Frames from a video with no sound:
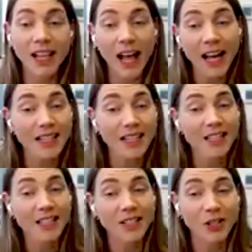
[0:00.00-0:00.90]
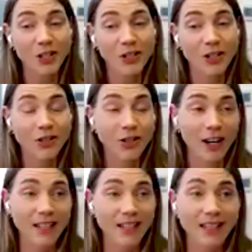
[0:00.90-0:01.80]
a client turn
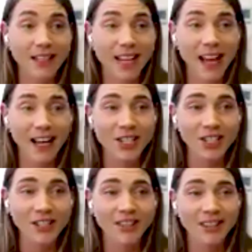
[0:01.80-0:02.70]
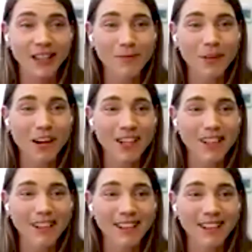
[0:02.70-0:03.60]
trends into action, that'd be great.